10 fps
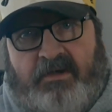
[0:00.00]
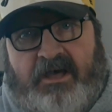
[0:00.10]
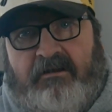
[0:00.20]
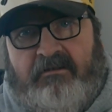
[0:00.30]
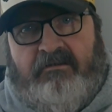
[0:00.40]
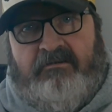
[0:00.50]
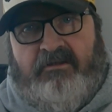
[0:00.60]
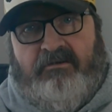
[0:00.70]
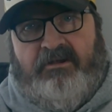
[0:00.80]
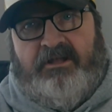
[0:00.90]
model you're
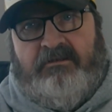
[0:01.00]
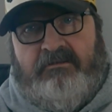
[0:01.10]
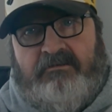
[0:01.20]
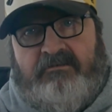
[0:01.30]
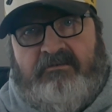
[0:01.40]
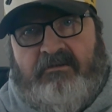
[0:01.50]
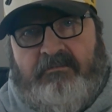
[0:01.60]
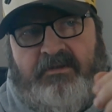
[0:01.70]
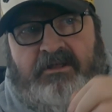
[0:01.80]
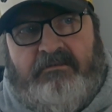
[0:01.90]
doing to
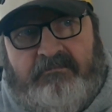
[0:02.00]
me.